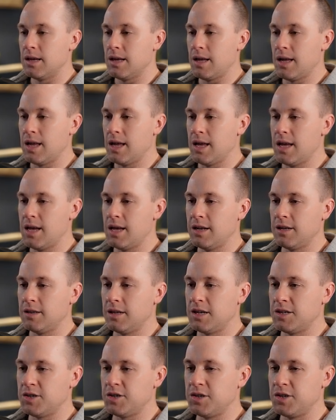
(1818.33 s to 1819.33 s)
And
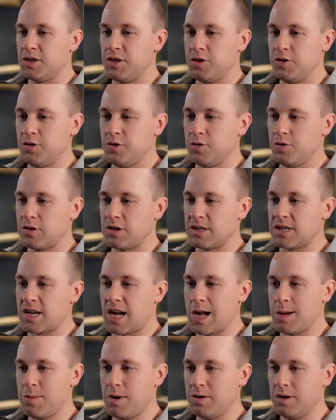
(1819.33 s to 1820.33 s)
let's use a
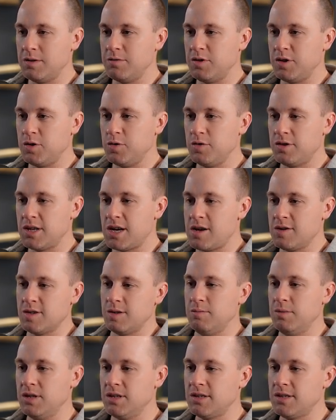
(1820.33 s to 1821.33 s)
timeout of
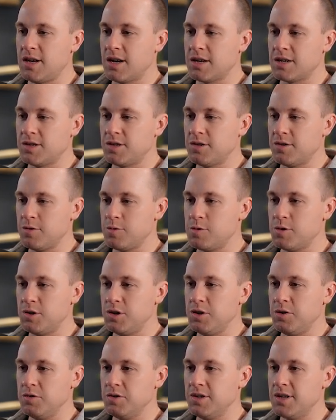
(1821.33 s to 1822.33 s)
2000 milliseconds or
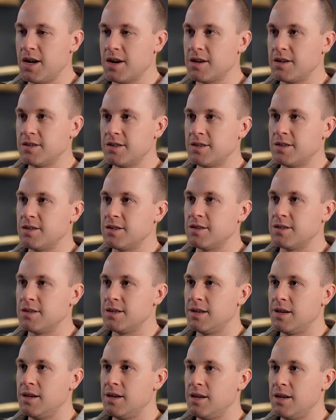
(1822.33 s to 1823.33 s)
2 seconds.
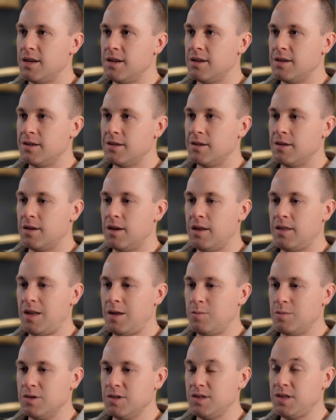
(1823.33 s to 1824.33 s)
And
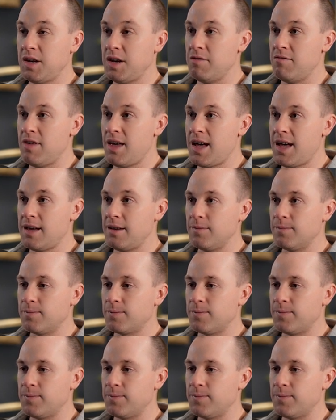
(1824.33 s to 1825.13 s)
then we'll save that.